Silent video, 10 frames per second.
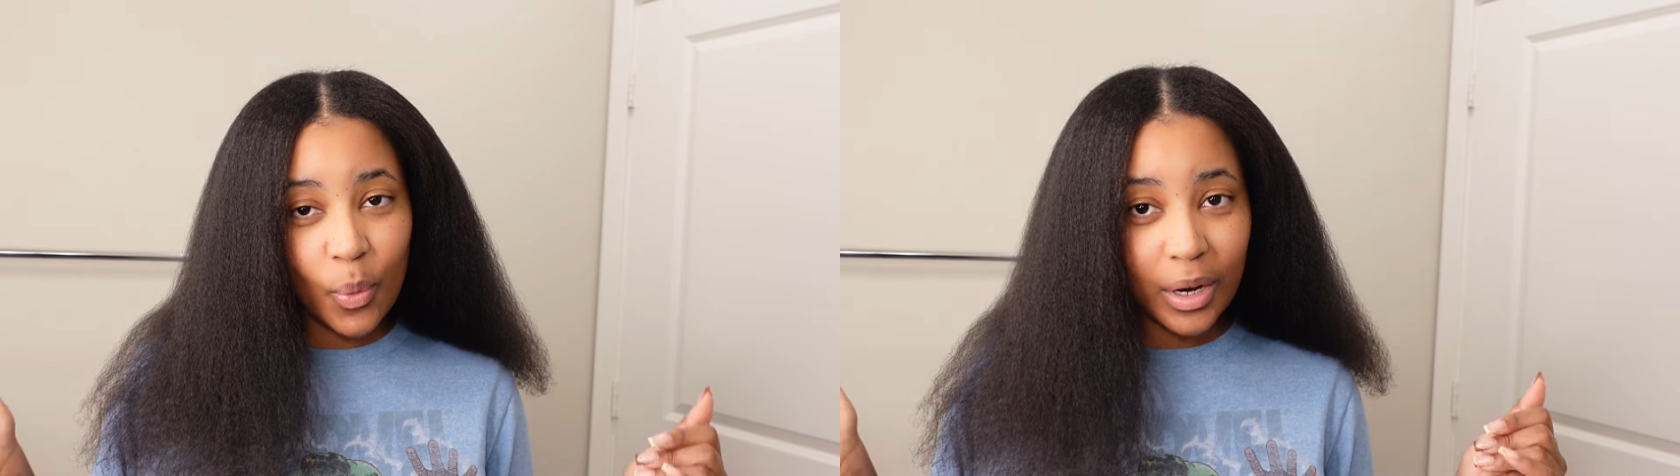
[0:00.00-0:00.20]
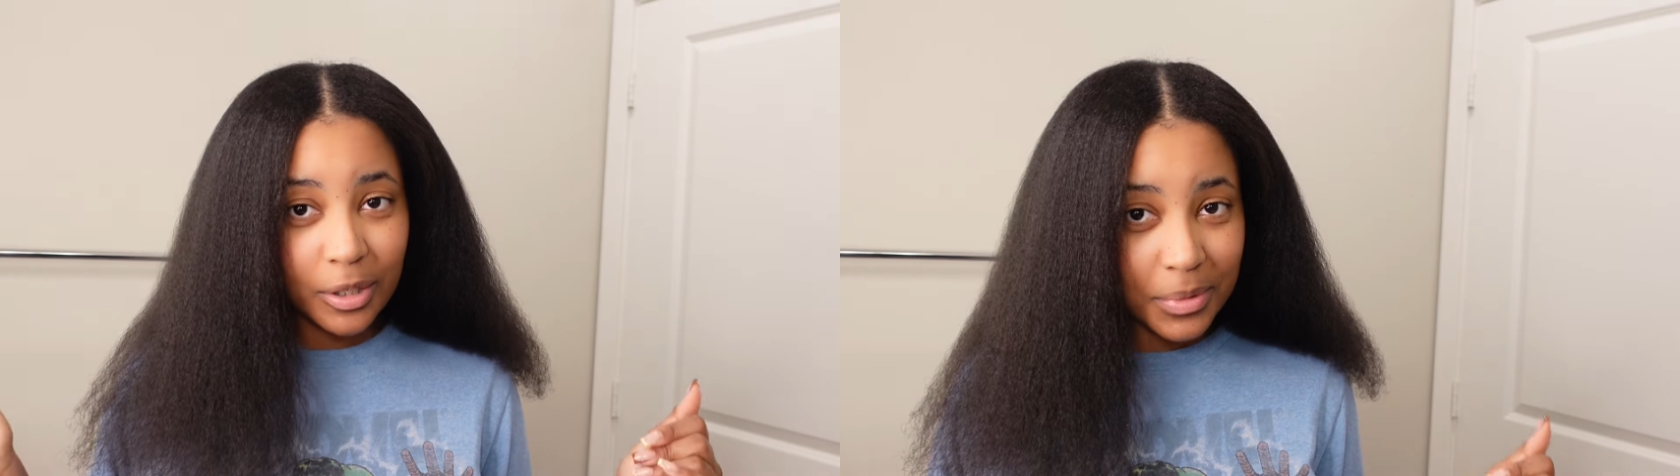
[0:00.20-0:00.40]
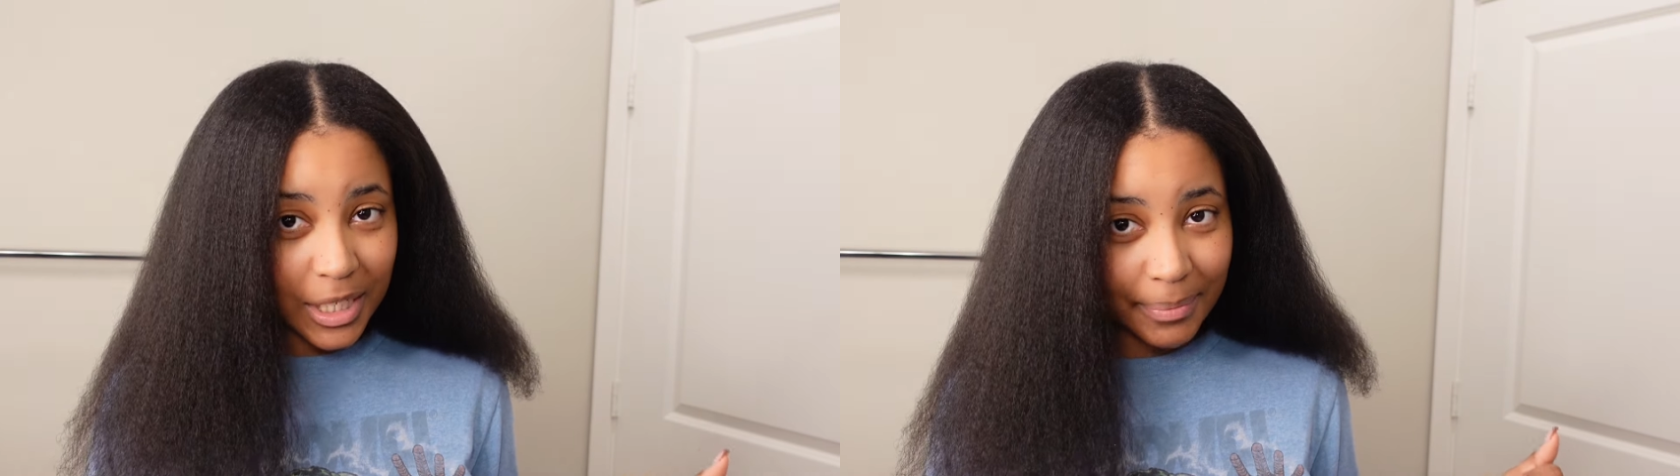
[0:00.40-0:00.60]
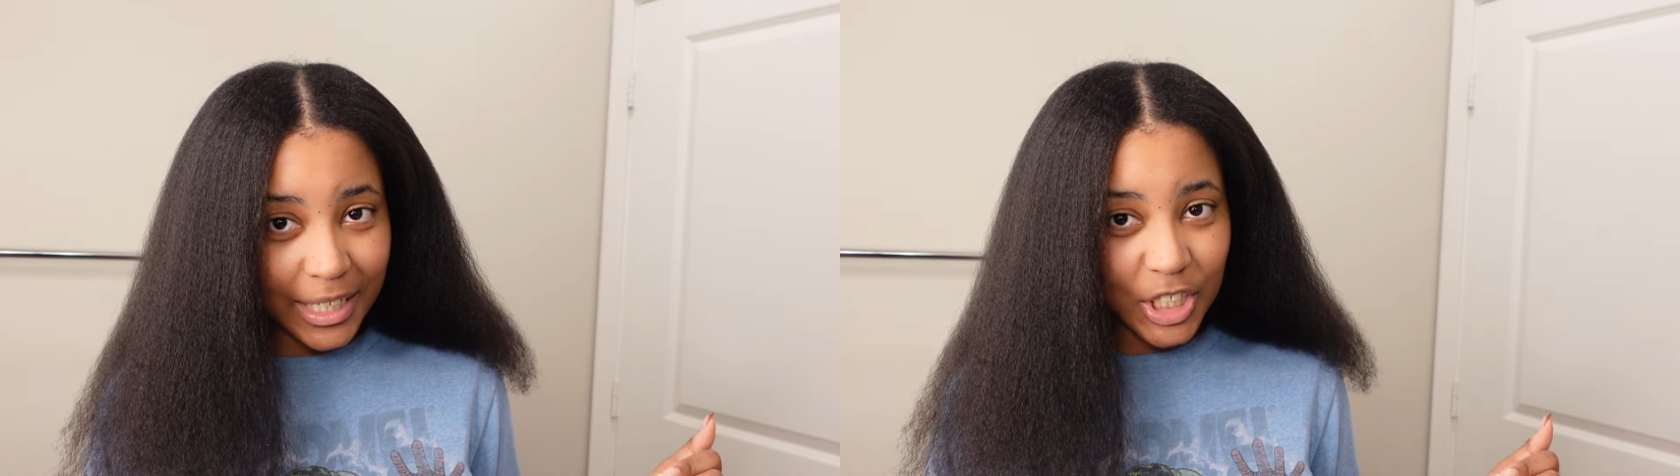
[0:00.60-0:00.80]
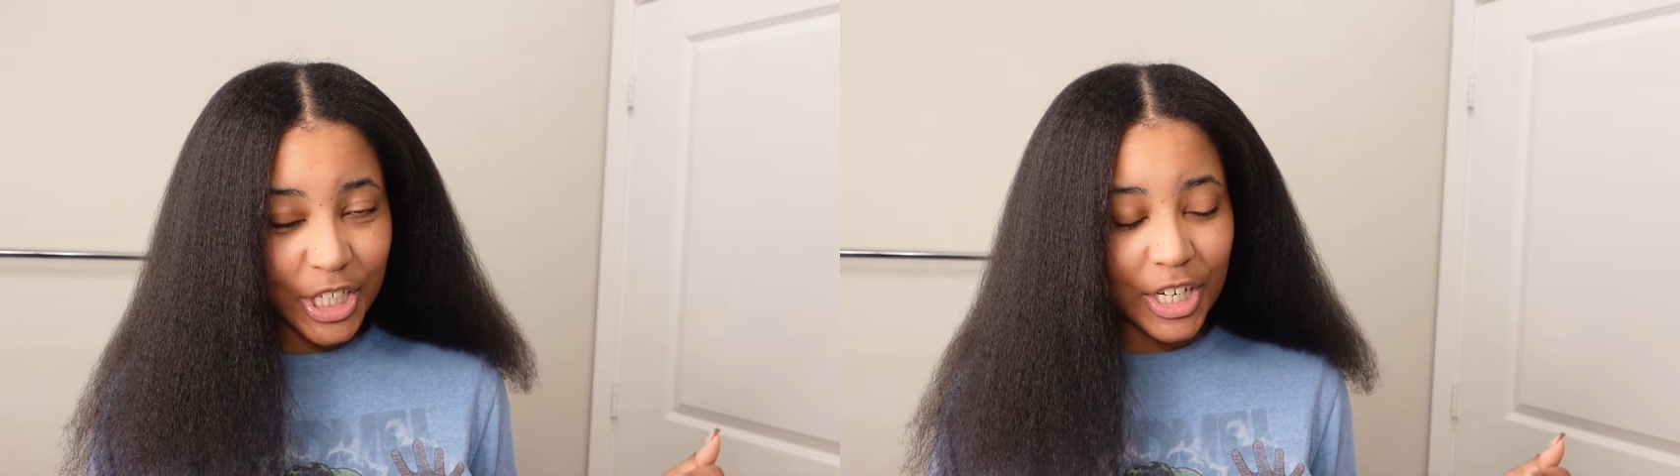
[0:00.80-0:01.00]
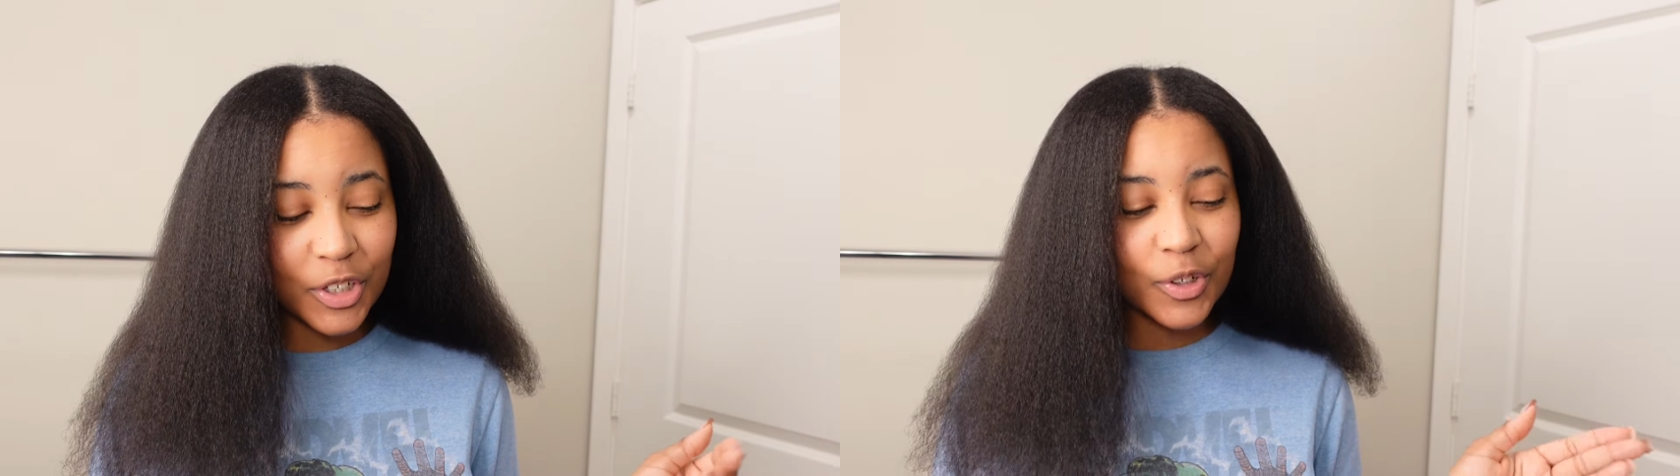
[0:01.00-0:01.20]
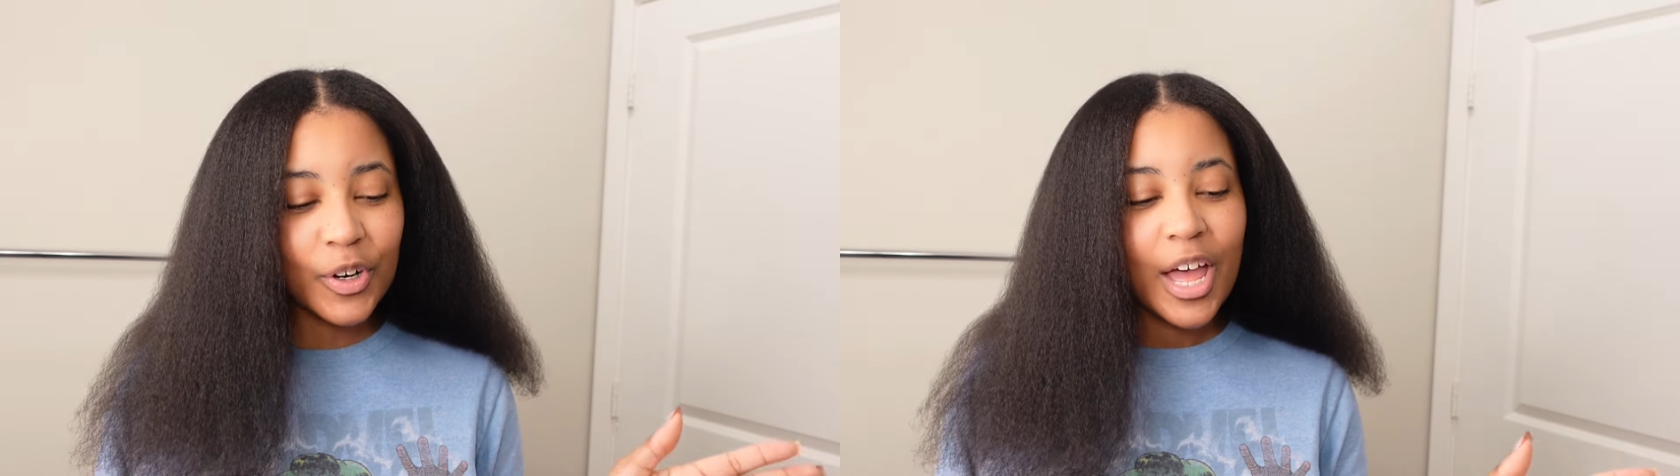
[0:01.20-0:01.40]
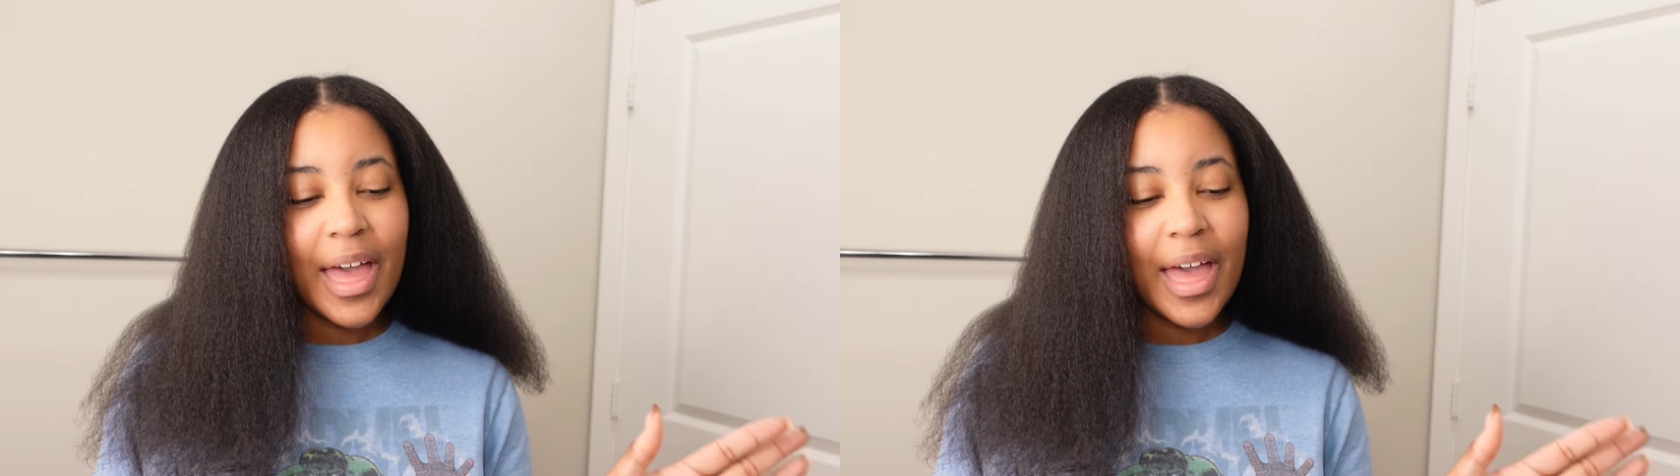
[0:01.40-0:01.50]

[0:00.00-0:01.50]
welcome to my channel.